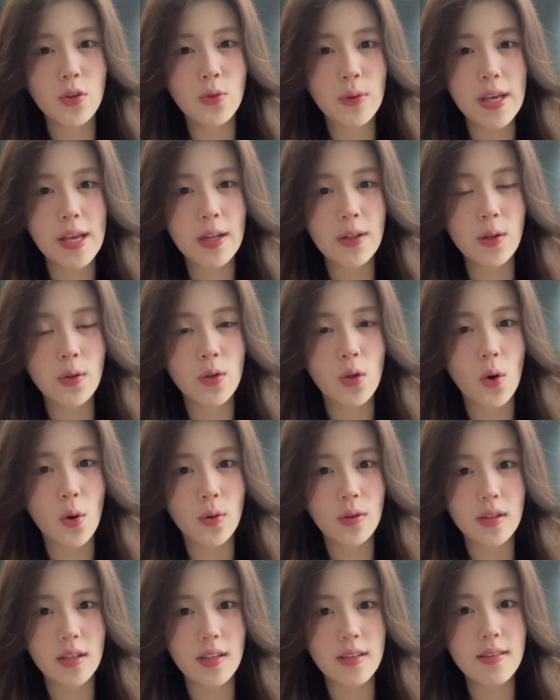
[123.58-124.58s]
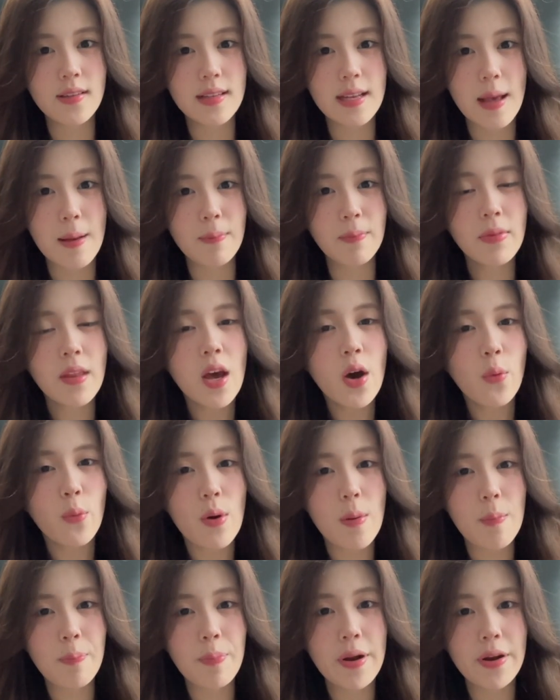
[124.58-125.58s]
to include author's name
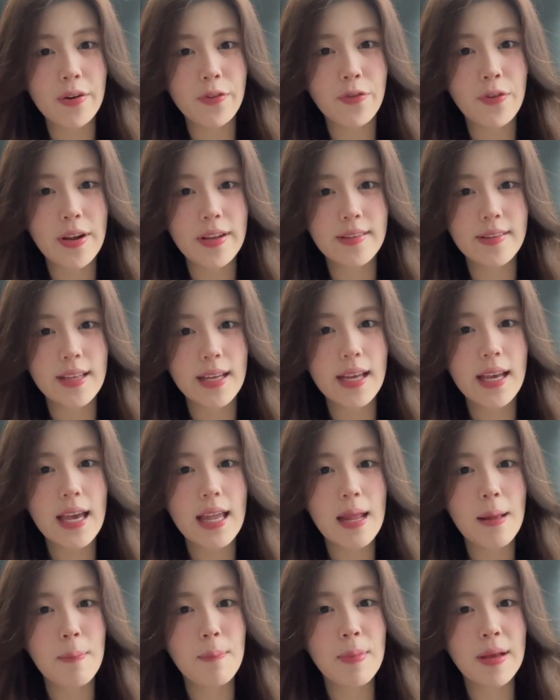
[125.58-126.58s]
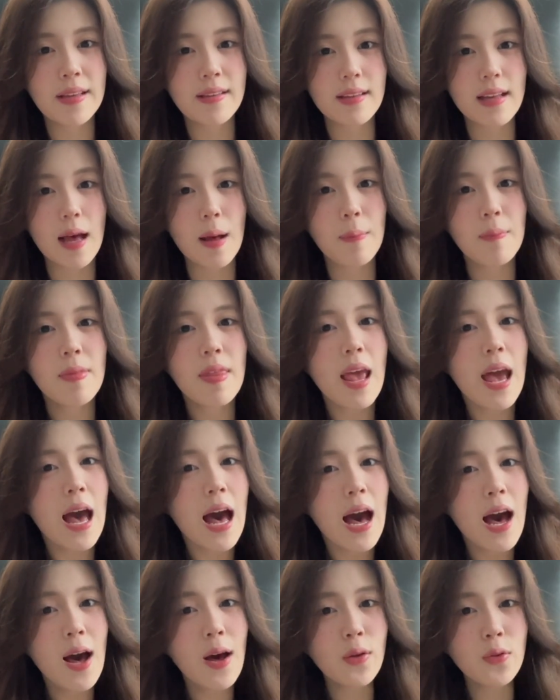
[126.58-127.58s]
when paraphrasing, and I mixed up
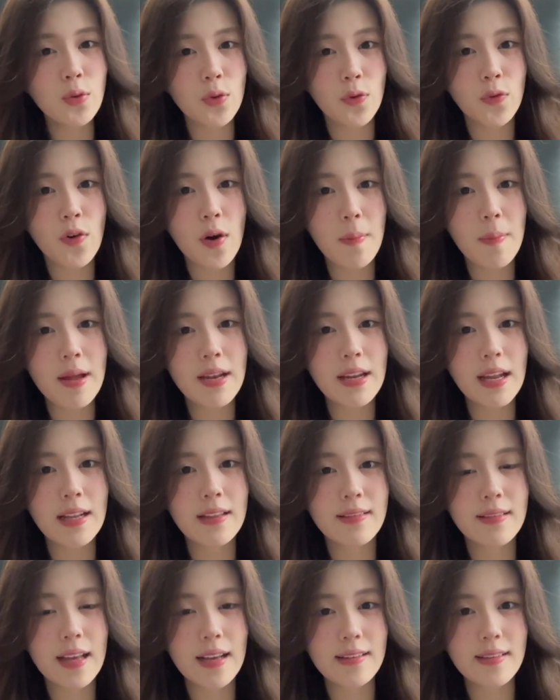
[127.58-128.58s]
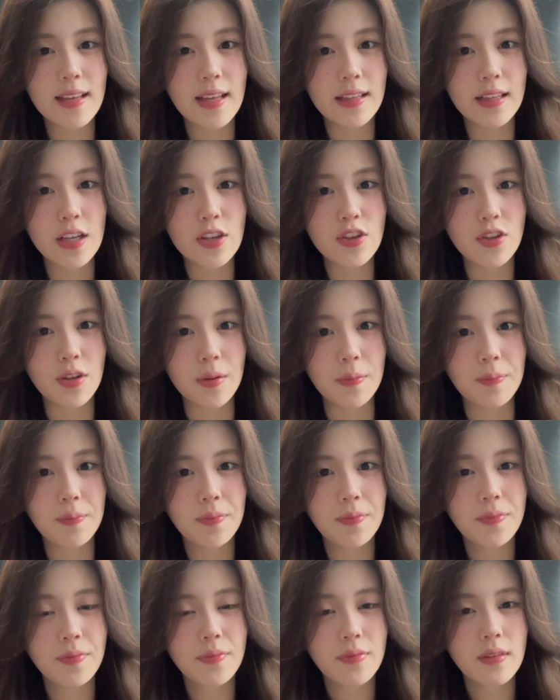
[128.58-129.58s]
how to format in-text citation.
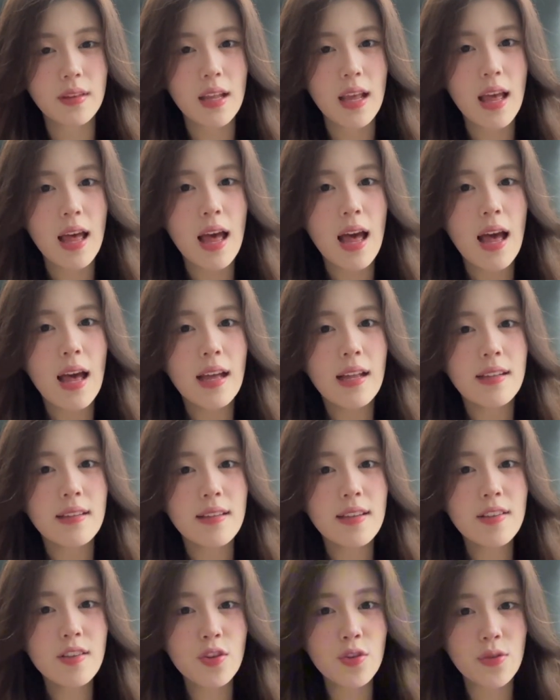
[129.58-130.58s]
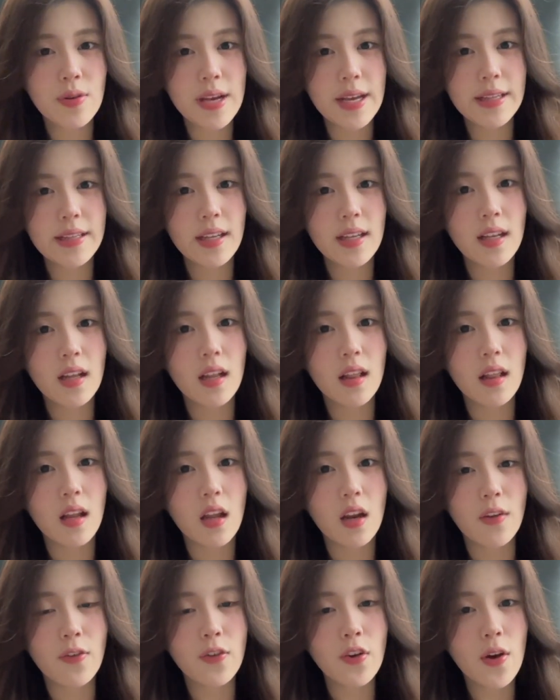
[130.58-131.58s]
This created a
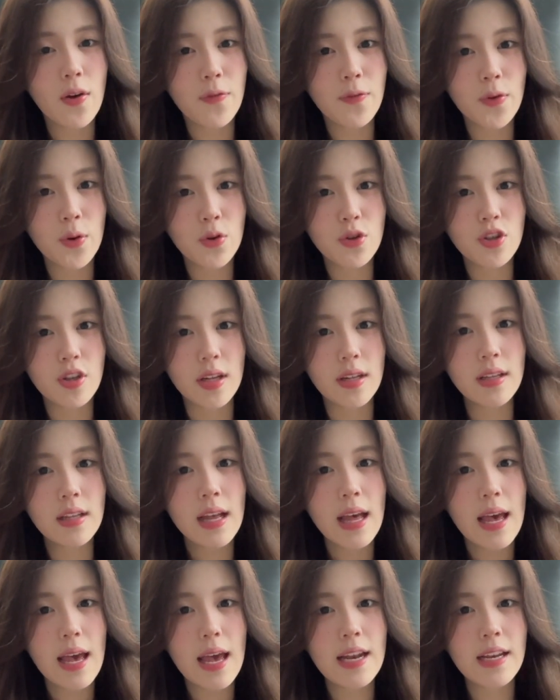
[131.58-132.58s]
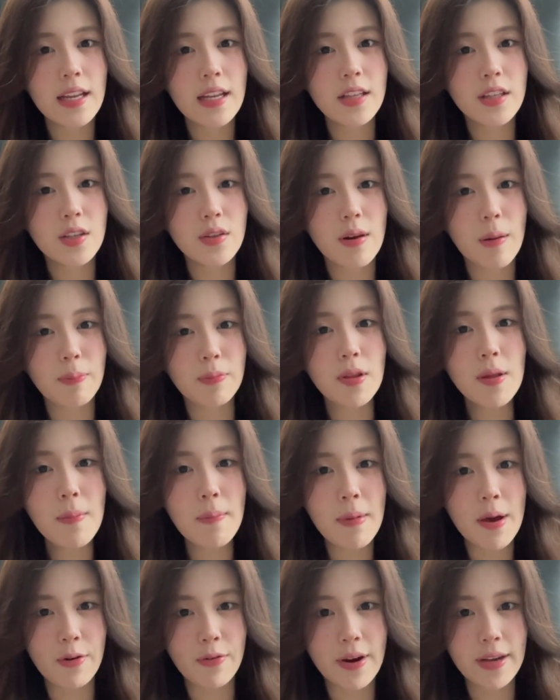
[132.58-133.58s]
lot of confusion and
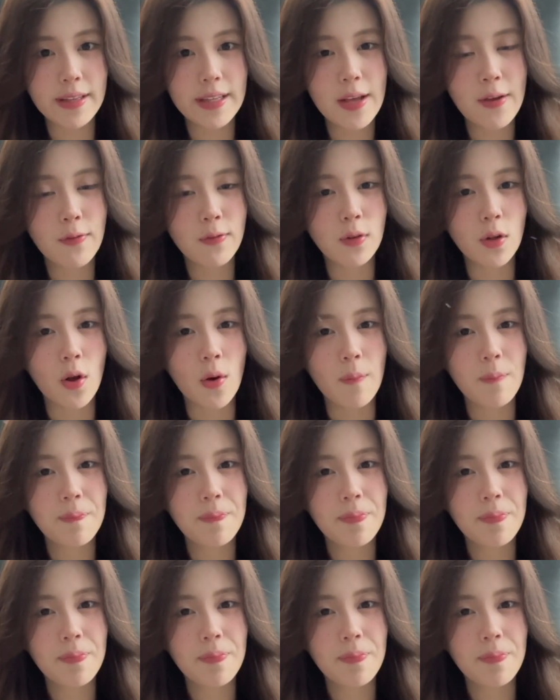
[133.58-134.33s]
interrupted my writing flow.